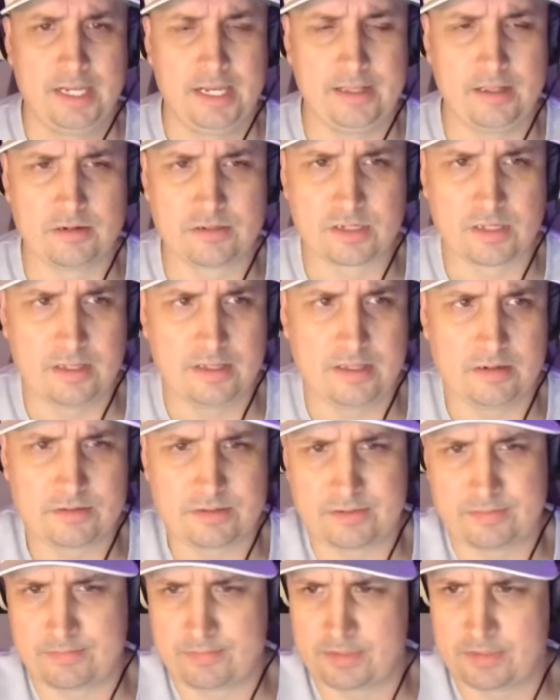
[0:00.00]
And
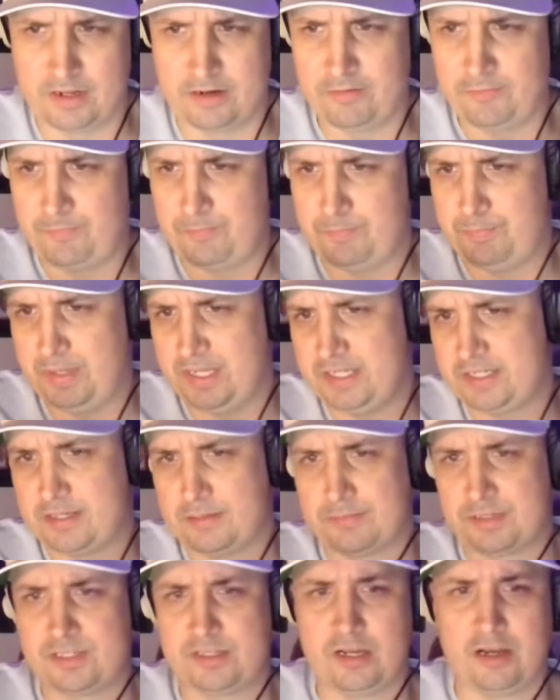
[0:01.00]
there's going to be
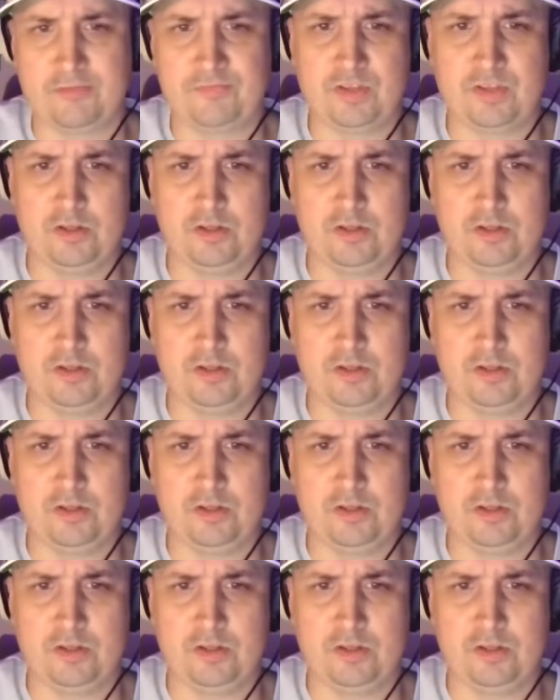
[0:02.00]
some stuff